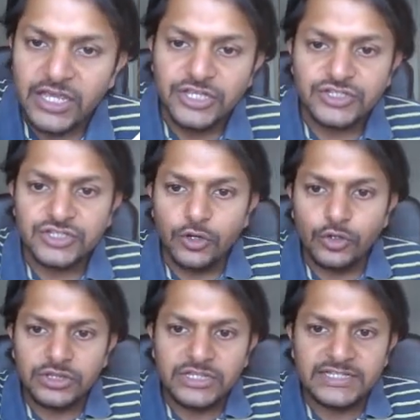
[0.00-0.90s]

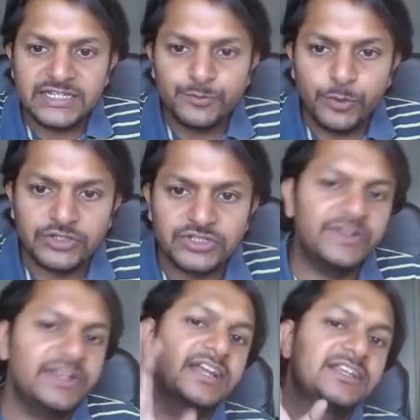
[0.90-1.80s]
So this is positive and
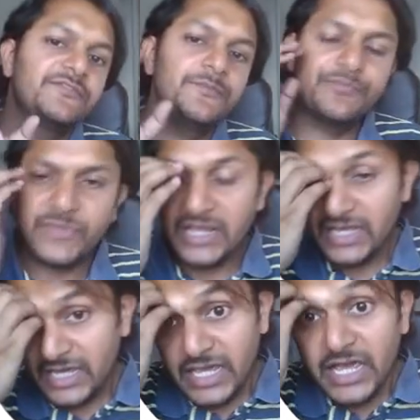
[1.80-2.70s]
negative.
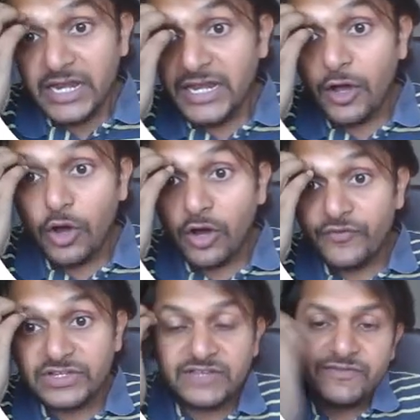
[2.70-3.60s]
Now,
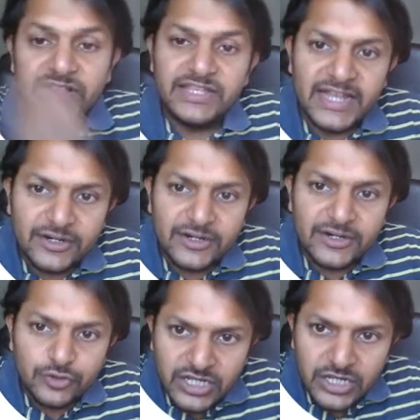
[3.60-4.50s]
obviously, when the electron
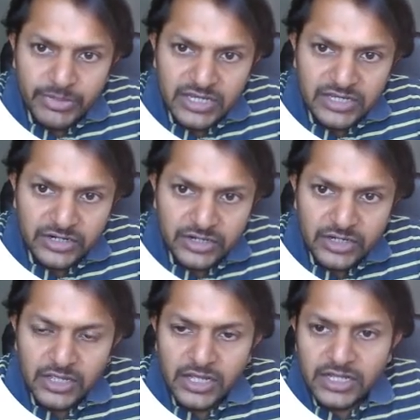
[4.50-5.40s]
coming here,
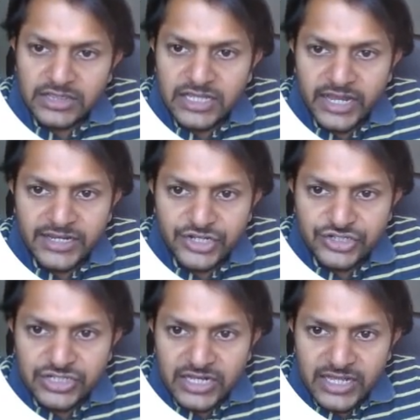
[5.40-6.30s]

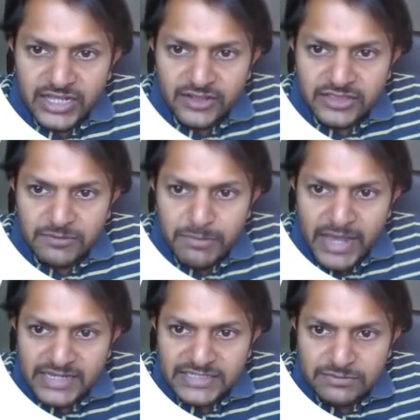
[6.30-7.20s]
initially the
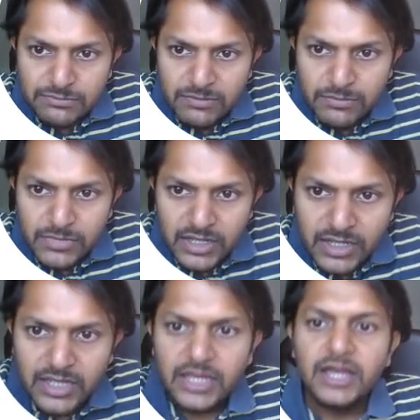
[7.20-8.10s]
maximum
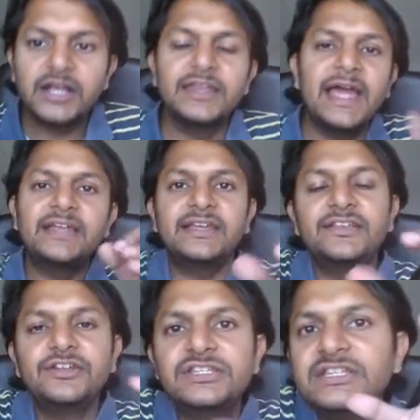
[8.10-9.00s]
kinetic energy